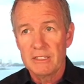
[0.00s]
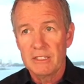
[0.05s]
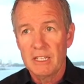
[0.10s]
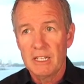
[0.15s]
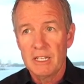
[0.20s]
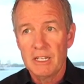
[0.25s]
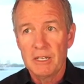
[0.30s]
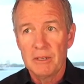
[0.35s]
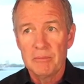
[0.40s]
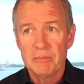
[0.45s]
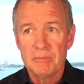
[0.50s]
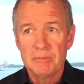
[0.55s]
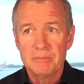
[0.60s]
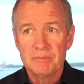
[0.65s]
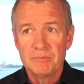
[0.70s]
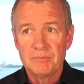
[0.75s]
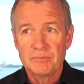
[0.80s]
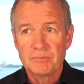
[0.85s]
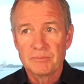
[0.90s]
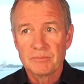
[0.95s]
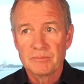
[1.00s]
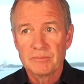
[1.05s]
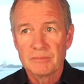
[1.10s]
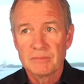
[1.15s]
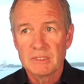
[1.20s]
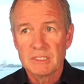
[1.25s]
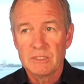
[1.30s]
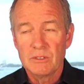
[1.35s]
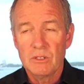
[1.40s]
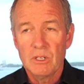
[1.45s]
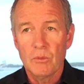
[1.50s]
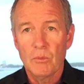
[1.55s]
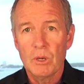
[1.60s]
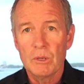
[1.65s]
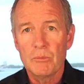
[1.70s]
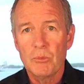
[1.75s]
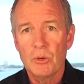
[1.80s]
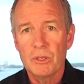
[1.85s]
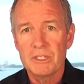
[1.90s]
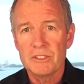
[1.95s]

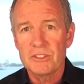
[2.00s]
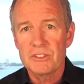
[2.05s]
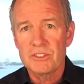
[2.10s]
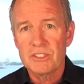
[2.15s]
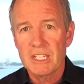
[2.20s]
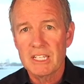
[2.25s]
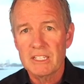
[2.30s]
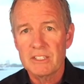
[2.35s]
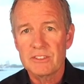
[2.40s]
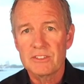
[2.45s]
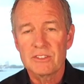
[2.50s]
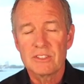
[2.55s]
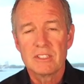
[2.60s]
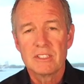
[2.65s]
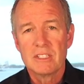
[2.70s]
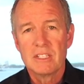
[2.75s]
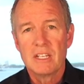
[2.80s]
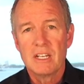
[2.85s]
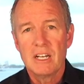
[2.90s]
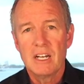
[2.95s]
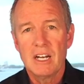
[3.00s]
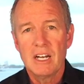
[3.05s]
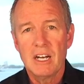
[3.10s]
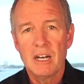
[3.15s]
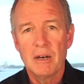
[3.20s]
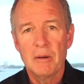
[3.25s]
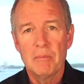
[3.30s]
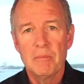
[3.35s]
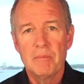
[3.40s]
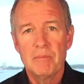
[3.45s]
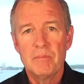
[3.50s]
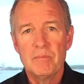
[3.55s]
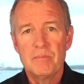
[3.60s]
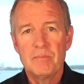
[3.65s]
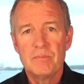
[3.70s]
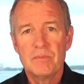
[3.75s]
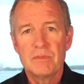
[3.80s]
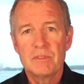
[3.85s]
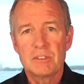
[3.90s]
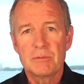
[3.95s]
1.6
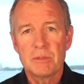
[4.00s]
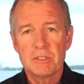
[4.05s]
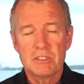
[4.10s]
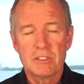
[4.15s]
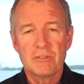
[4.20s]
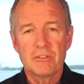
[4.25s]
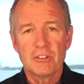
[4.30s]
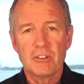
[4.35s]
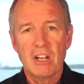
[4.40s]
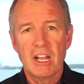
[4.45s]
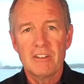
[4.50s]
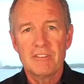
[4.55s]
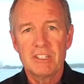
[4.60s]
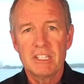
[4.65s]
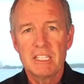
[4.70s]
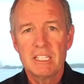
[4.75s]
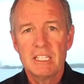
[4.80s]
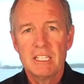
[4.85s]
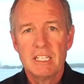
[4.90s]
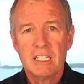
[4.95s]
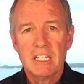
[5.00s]
specific gravity,